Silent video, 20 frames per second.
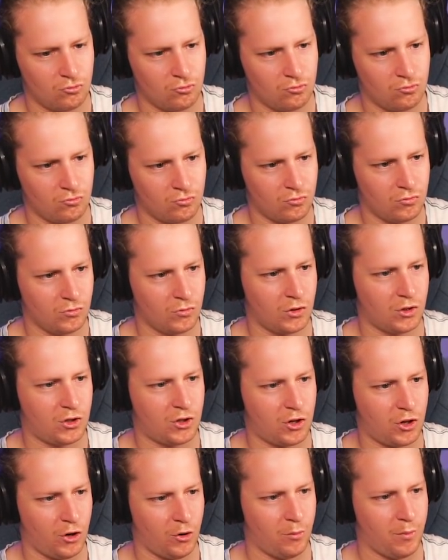difficult.
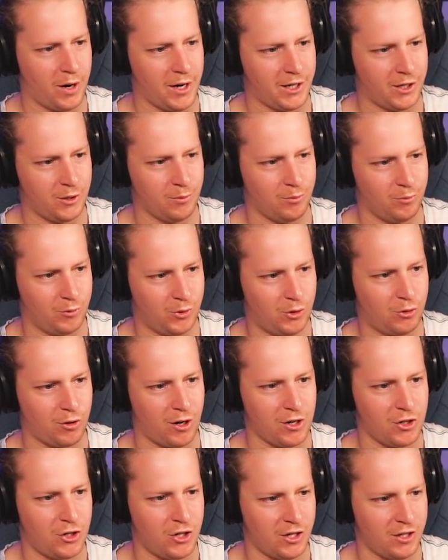It's going to make them
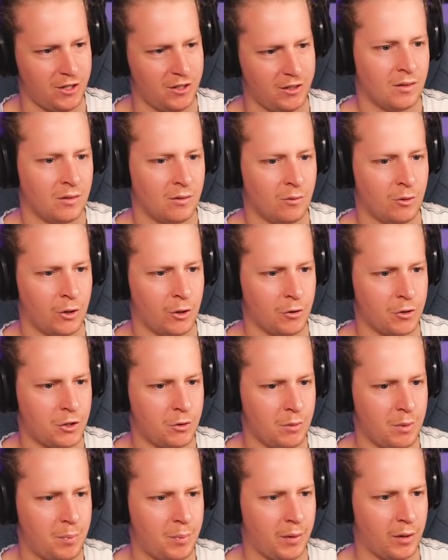crunchy. What else
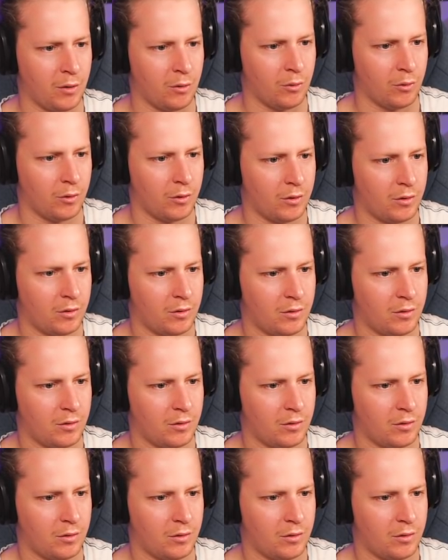do we build?